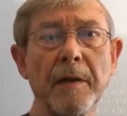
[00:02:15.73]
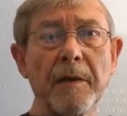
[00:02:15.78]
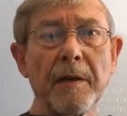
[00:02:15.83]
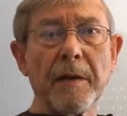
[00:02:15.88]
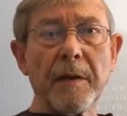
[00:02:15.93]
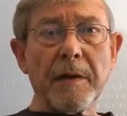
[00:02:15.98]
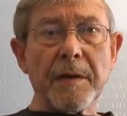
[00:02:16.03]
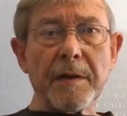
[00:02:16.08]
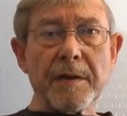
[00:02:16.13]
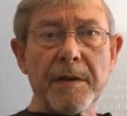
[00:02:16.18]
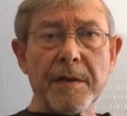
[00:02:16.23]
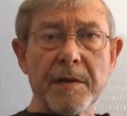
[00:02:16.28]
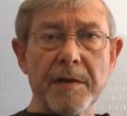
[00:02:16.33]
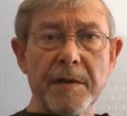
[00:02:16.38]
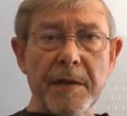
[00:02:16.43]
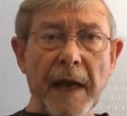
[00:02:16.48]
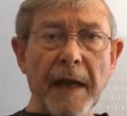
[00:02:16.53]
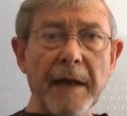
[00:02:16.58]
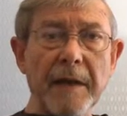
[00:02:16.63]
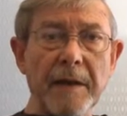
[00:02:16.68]
that
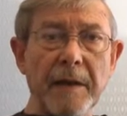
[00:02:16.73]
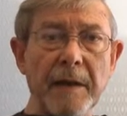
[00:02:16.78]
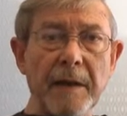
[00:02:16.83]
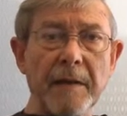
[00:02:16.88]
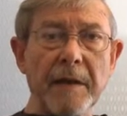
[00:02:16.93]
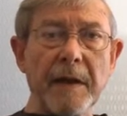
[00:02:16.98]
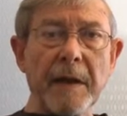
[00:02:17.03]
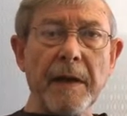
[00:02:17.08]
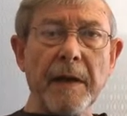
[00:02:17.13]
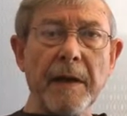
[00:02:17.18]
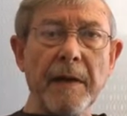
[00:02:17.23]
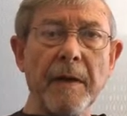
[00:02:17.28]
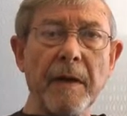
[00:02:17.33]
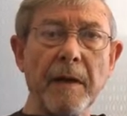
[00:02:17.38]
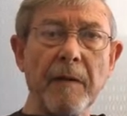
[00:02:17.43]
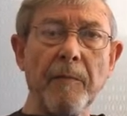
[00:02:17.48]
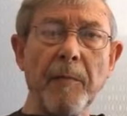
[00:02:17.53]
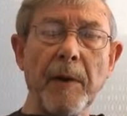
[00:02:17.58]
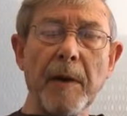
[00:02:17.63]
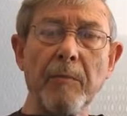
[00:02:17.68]
said that there
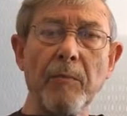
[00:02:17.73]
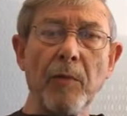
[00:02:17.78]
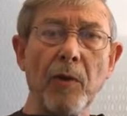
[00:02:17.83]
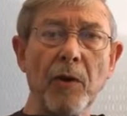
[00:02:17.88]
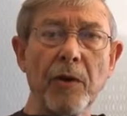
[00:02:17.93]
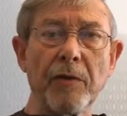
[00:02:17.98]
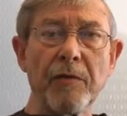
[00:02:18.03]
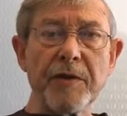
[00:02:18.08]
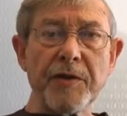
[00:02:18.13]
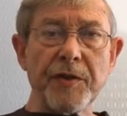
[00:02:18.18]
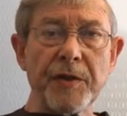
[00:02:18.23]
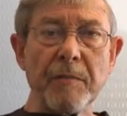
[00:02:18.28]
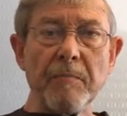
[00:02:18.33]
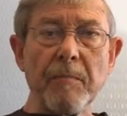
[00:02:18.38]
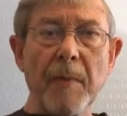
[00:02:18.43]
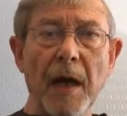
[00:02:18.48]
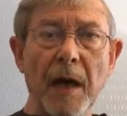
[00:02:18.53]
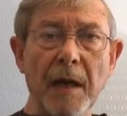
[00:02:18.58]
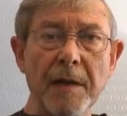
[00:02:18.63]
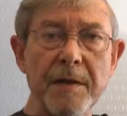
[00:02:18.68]
have been more
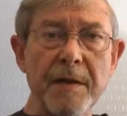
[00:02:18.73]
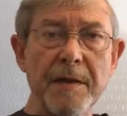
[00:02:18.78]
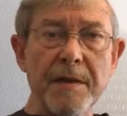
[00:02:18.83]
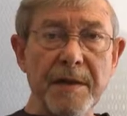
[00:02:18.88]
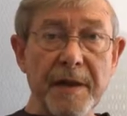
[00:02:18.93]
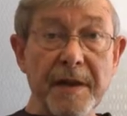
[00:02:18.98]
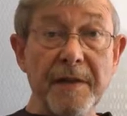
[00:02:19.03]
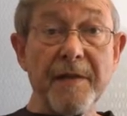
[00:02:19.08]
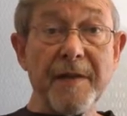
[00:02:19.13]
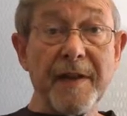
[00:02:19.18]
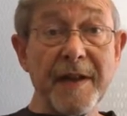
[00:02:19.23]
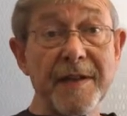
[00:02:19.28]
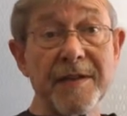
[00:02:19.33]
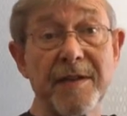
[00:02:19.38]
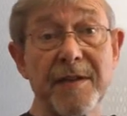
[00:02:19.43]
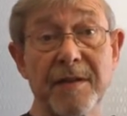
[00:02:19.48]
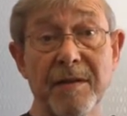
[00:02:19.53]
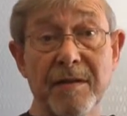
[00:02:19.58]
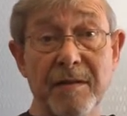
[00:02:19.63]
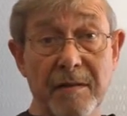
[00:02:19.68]
Christian martyrs in
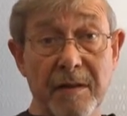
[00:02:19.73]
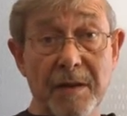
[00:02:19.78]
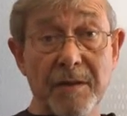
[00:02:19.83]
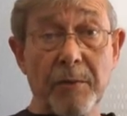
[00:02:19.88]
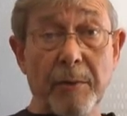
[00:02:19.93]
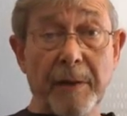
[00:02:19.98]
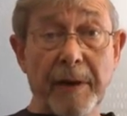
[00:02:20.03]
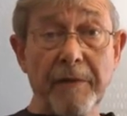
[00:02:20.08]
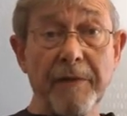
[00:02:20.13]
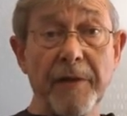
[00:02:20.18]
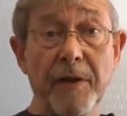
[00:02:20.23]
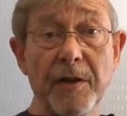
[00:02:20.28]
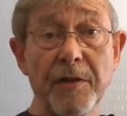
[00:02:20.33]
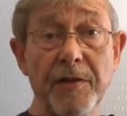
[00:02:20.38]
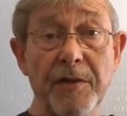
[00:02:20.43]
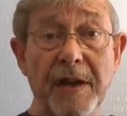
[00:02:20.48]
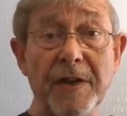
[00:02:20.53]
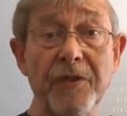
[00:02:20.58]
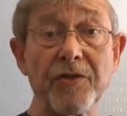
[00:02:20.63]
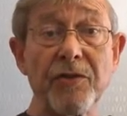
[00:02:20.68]
the
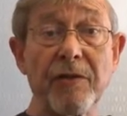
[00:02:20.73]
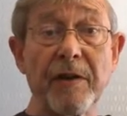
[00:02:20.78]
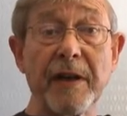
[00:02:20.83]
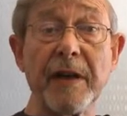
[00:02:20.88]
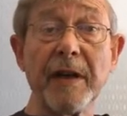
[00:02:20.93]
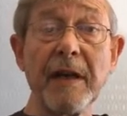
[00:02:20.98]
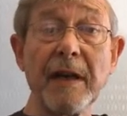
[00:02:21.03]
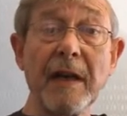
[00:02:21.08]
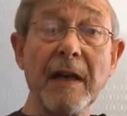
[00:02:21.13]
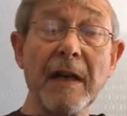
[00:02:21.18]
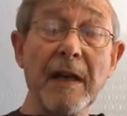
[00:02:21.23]
21st century